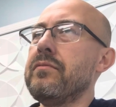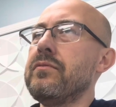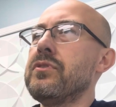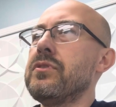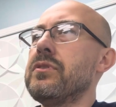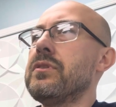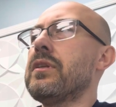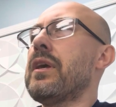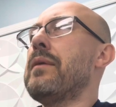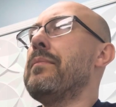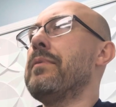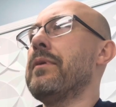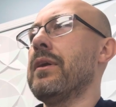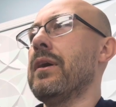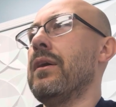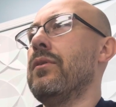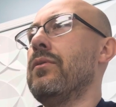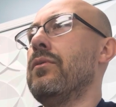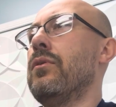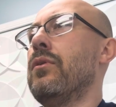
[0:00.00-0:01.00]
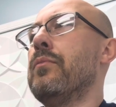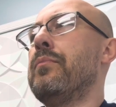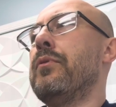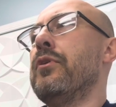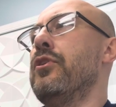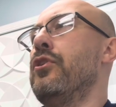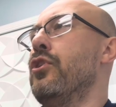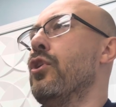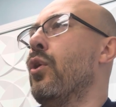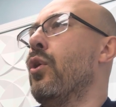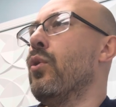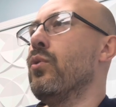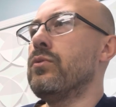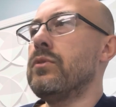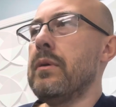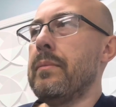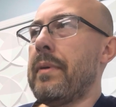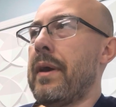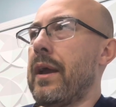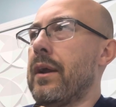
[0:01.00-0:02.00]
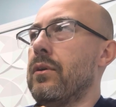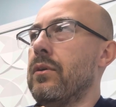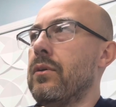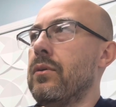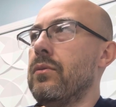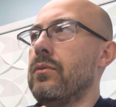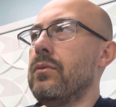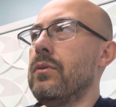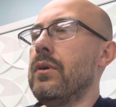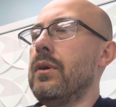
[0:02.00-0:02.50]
Just type it out. Or put no tobacco.